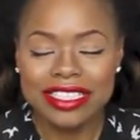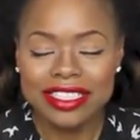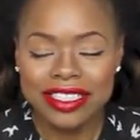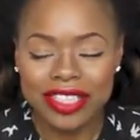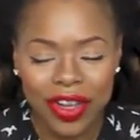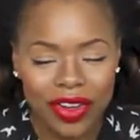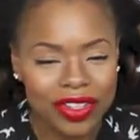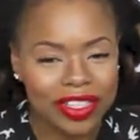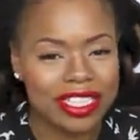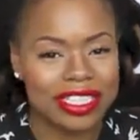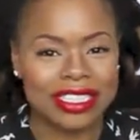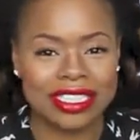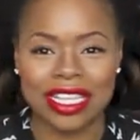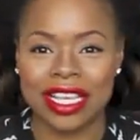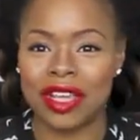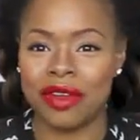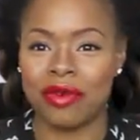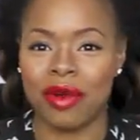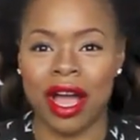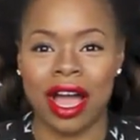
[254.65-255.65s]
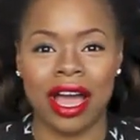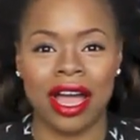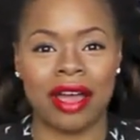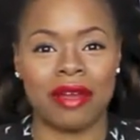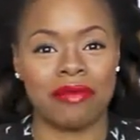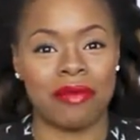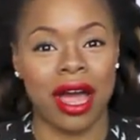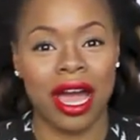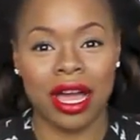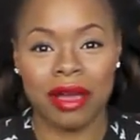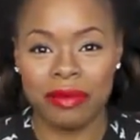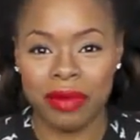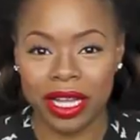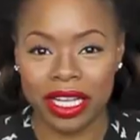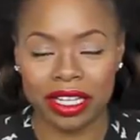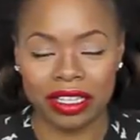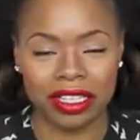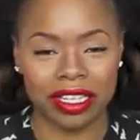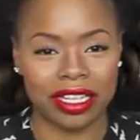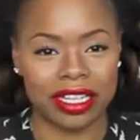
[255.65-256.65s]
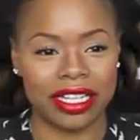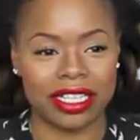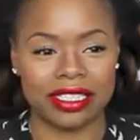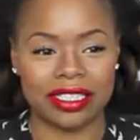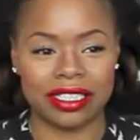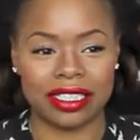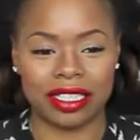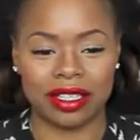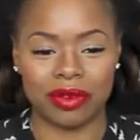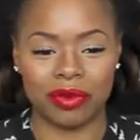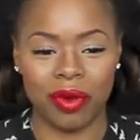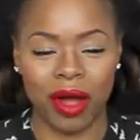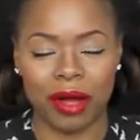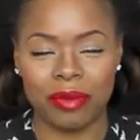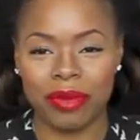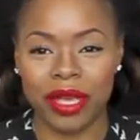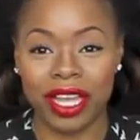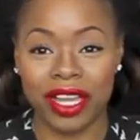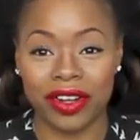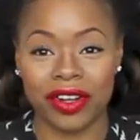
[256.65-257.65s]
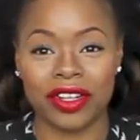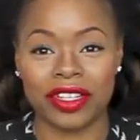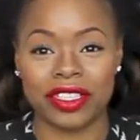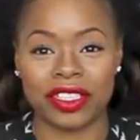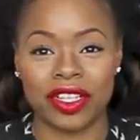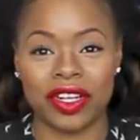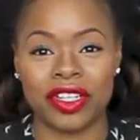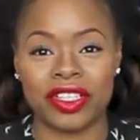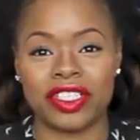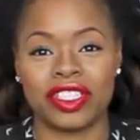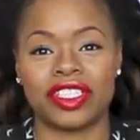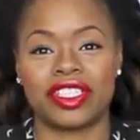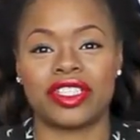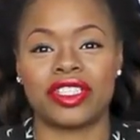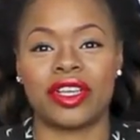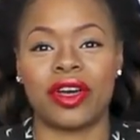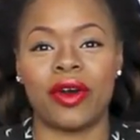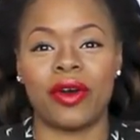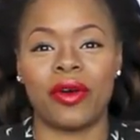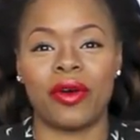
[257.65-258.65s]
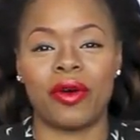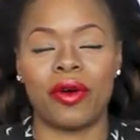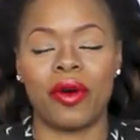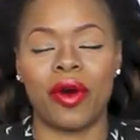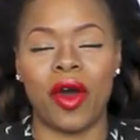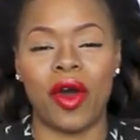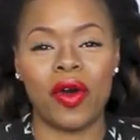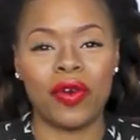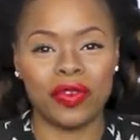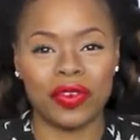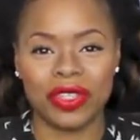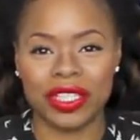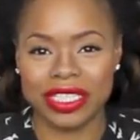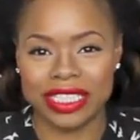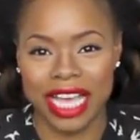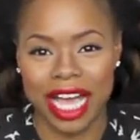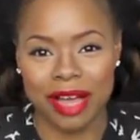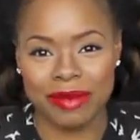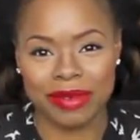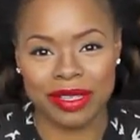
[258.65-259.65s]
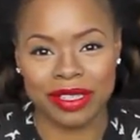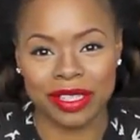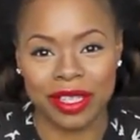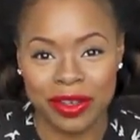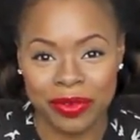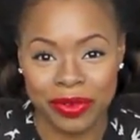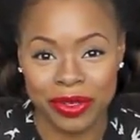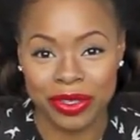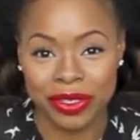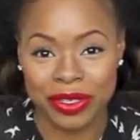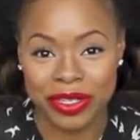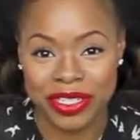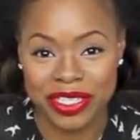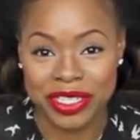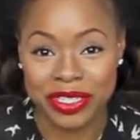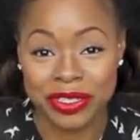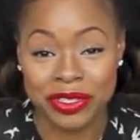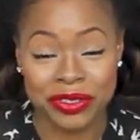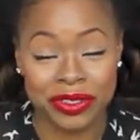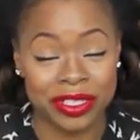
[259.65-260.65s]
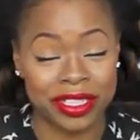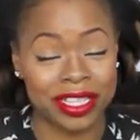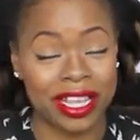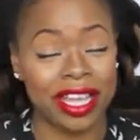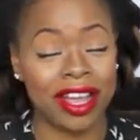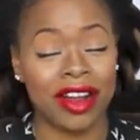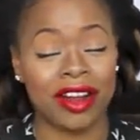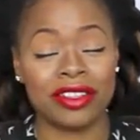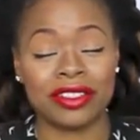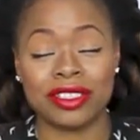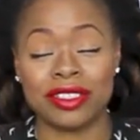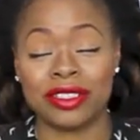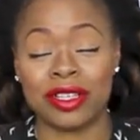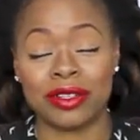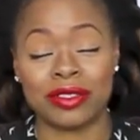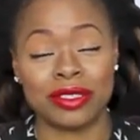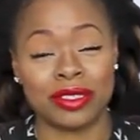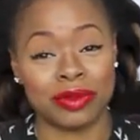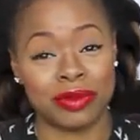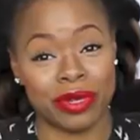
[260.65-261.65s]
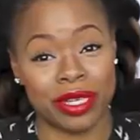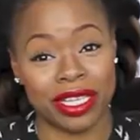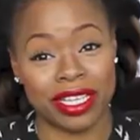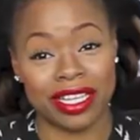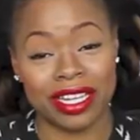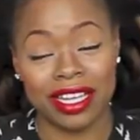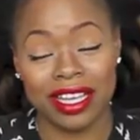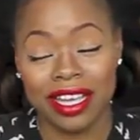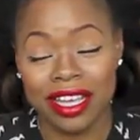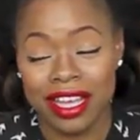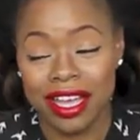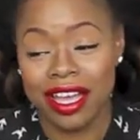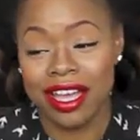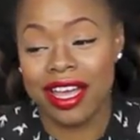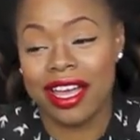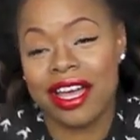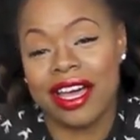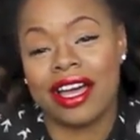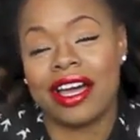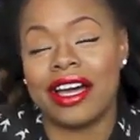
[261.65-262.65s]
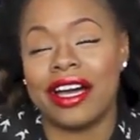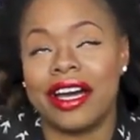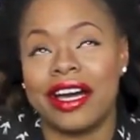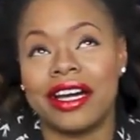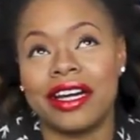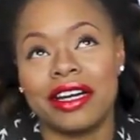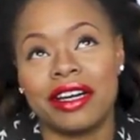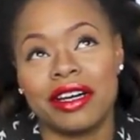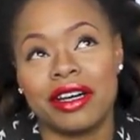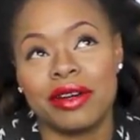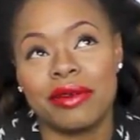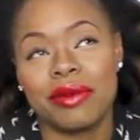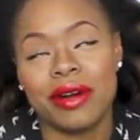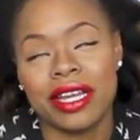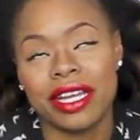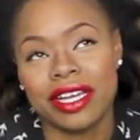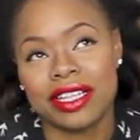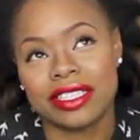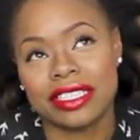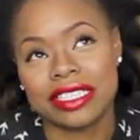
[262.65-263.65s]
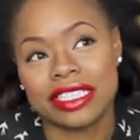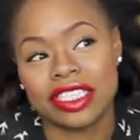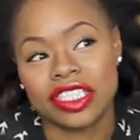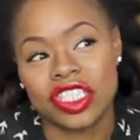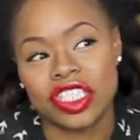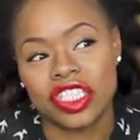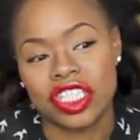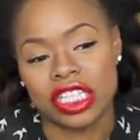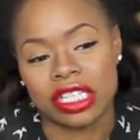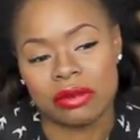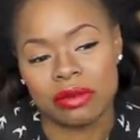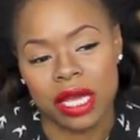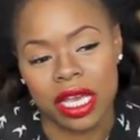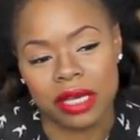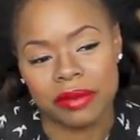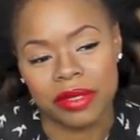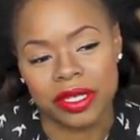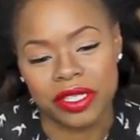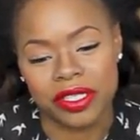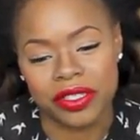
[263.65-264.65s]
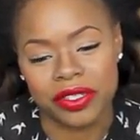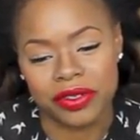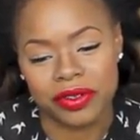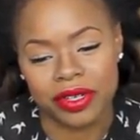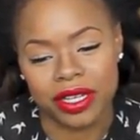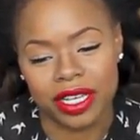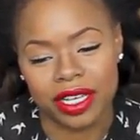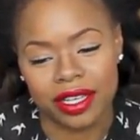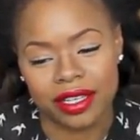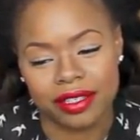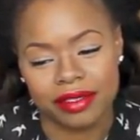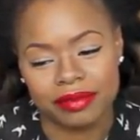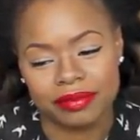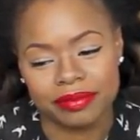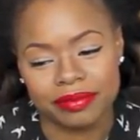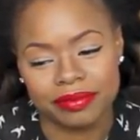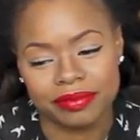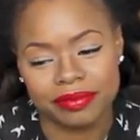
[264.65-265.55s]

totally see why my parents and why parents are just so over the top in love with their children. They are so sweet. What else is G baby doing?